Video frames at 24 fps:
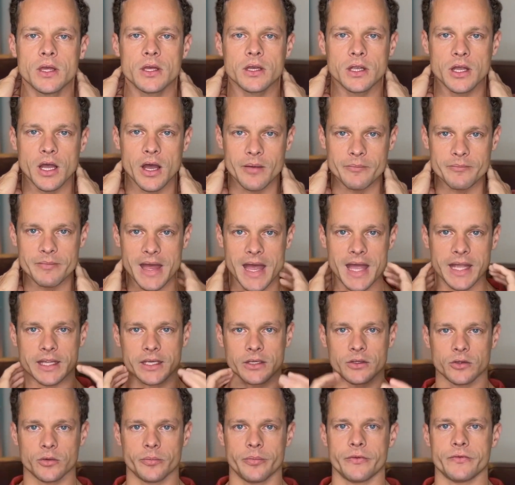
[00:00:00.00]
come back
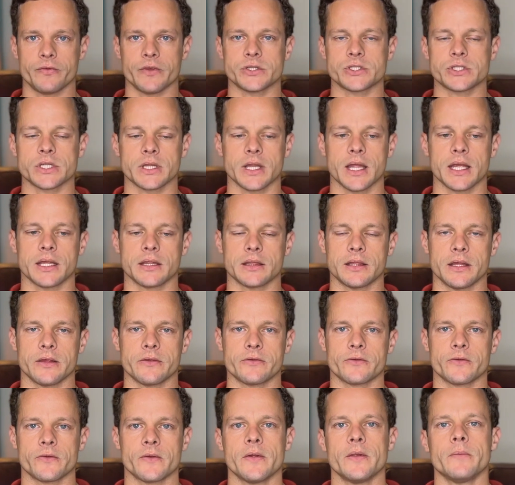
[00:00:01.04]
into a position like
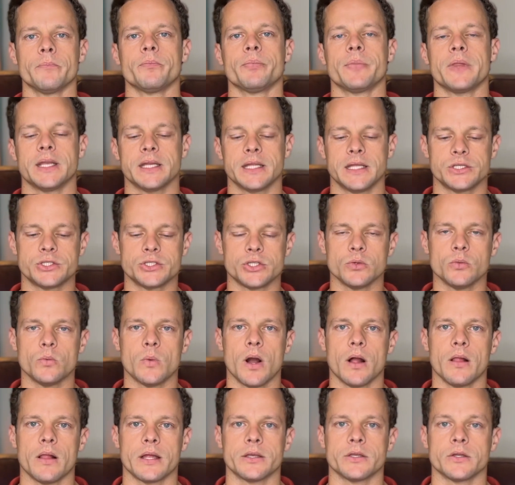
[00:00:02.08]
this and get you
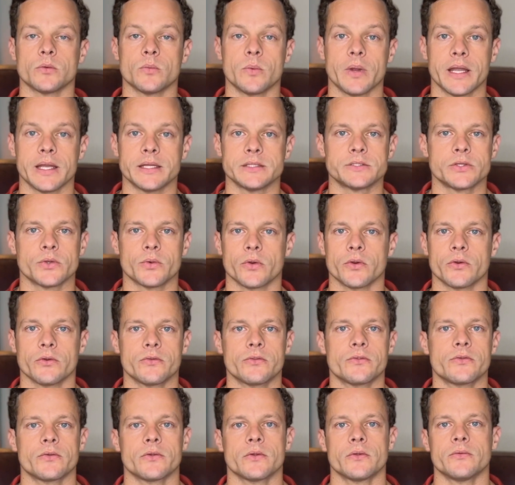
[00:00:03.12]
well on your way
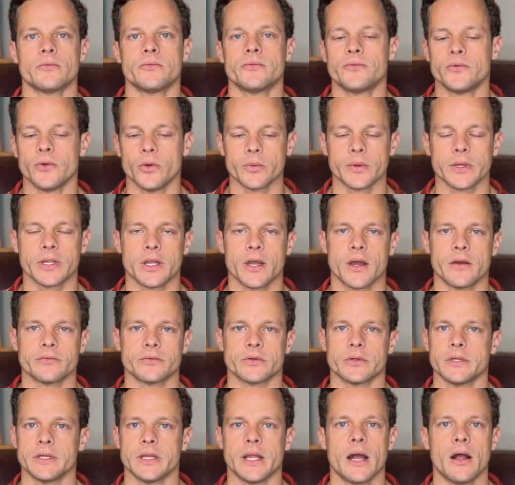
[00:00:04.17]
towards full
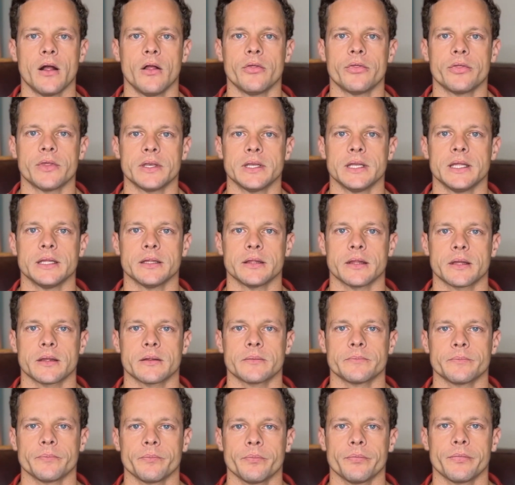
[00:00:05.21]
recovery, health, and healing.
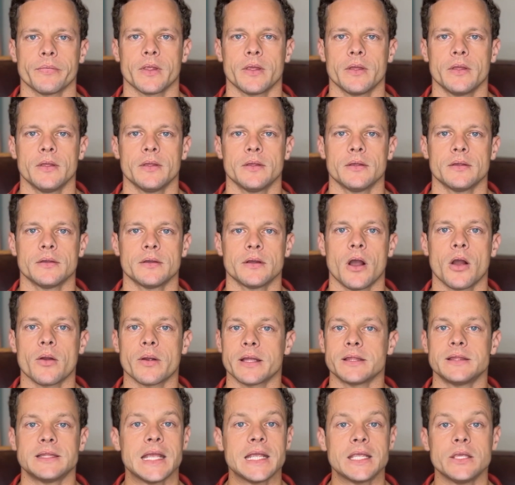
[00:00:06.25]
All
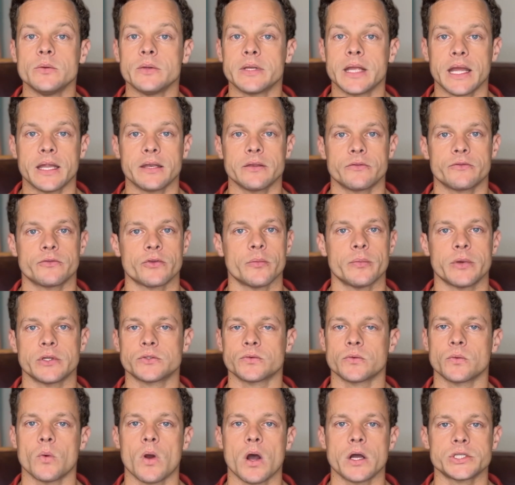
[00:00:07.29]
right, thank you again so much
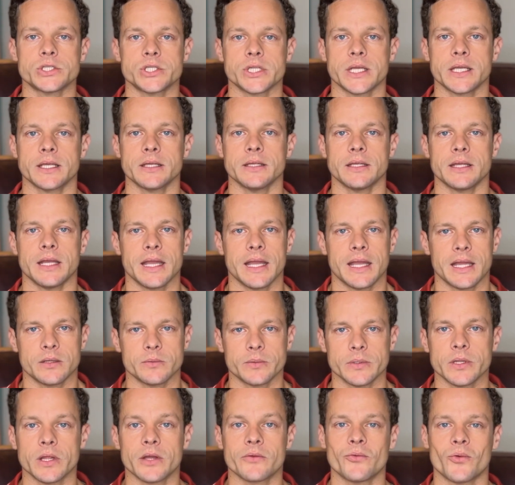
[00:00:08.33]
for watching, and
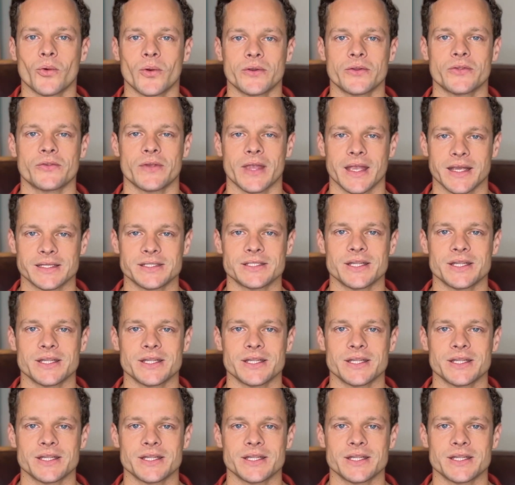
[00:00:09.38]
we look forward to staying in